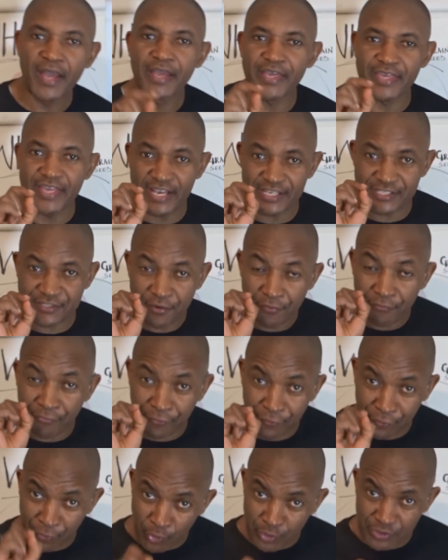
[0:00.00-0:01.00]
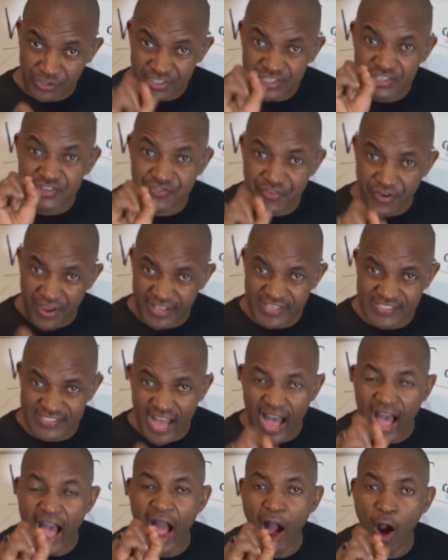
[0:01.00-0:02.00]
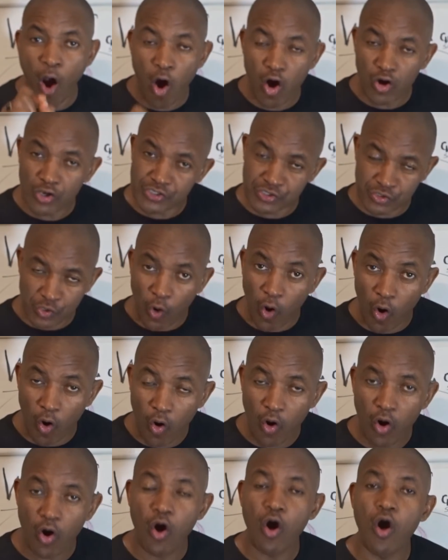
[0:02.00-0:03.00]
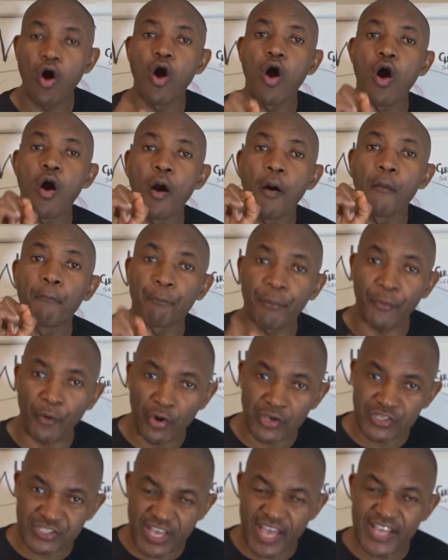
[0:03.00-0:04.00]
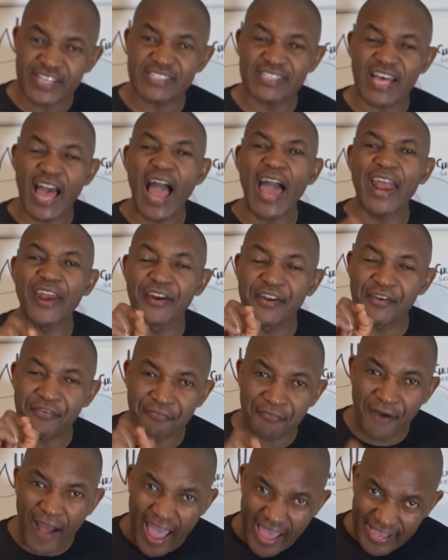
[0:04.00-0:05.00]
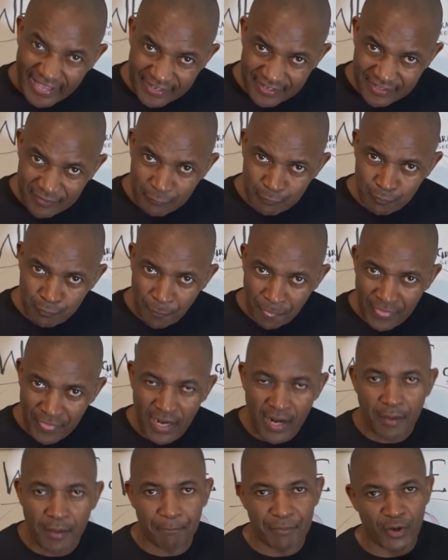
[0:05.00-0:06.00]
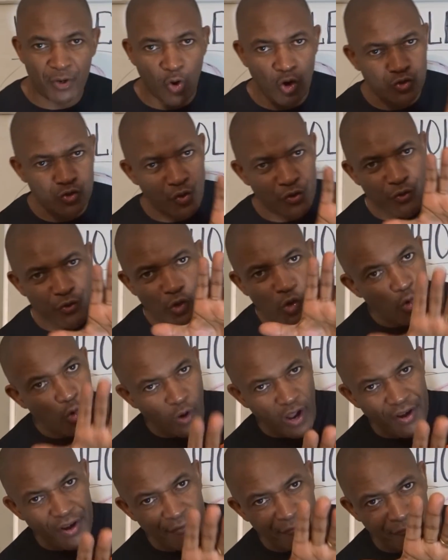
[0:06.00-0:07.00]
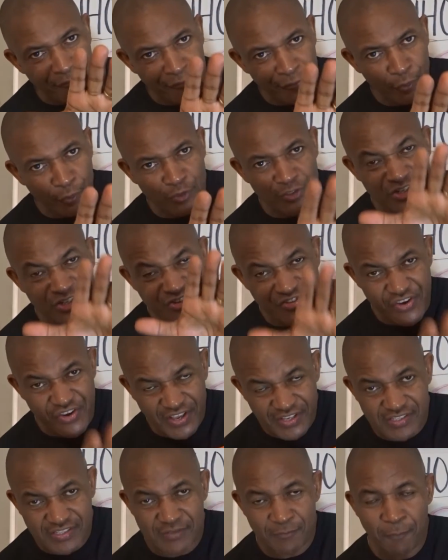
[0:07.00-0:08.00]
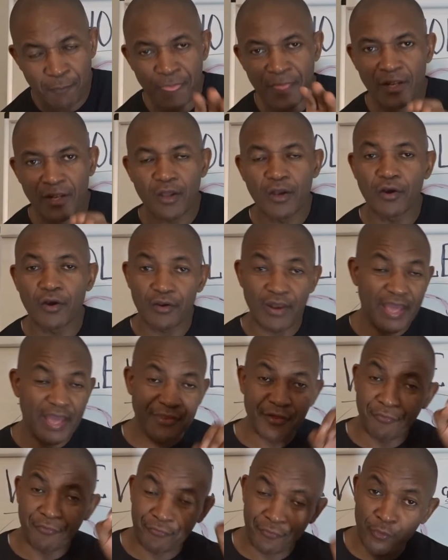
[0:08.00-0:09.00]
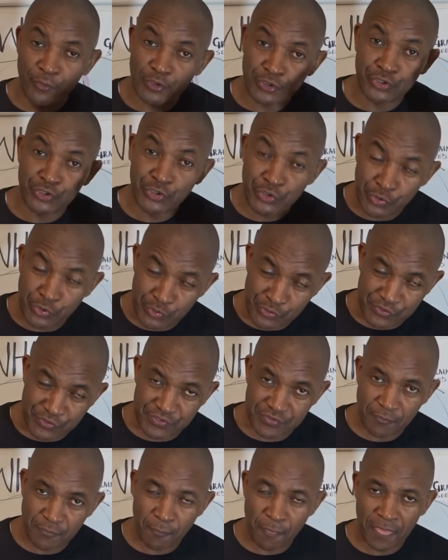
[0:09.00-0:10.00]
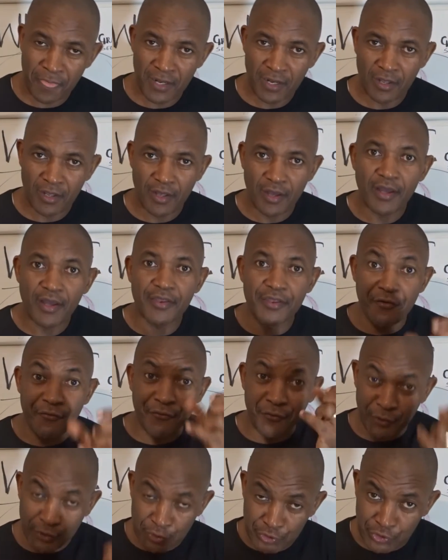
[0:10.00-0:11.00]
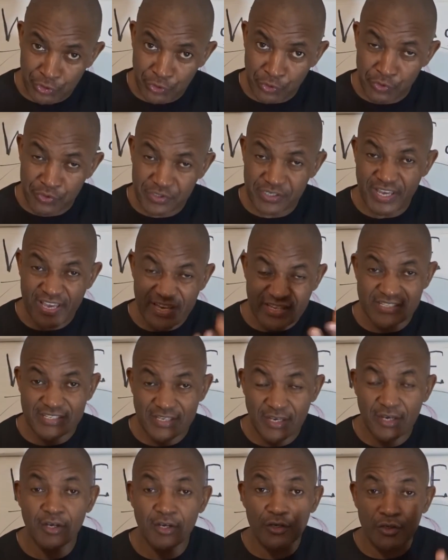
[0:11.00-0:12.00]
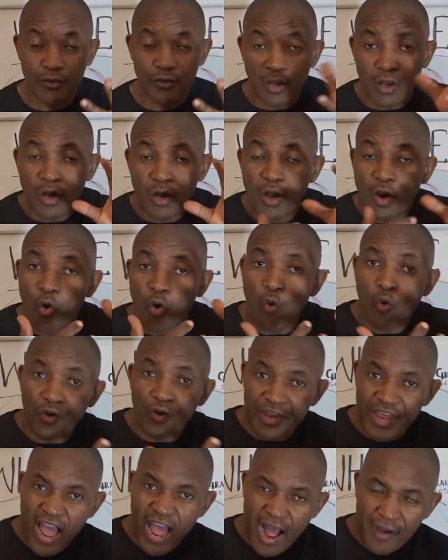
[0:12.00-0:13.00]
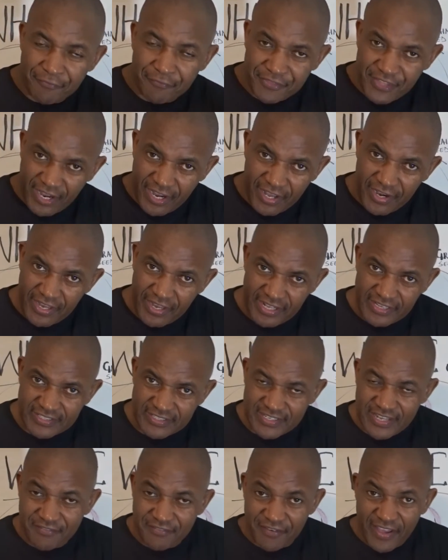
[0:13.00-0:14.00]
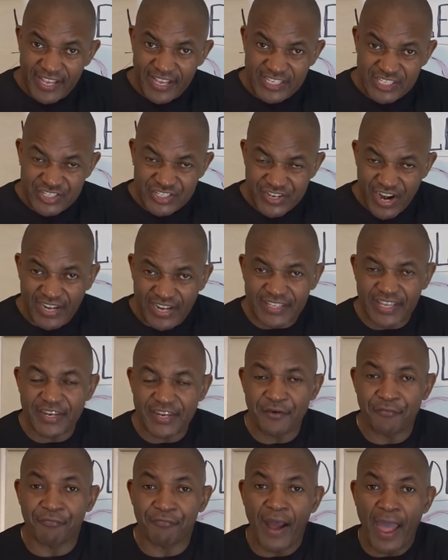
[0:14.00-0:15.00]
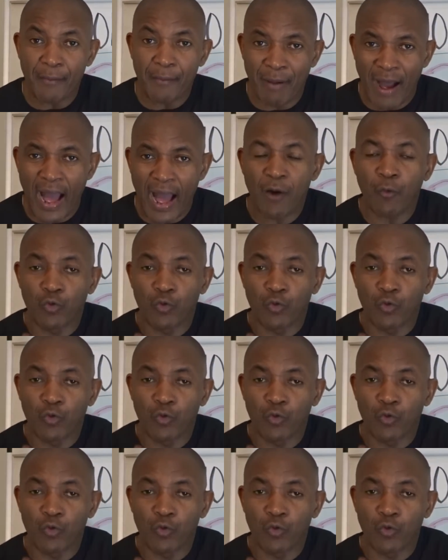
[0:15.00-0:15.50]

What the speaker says: Yes, fruit drinks are also processed and refined, because when you look at the fruit drinks, like the fruit juice is, they have taken it, they've extracted the fiber,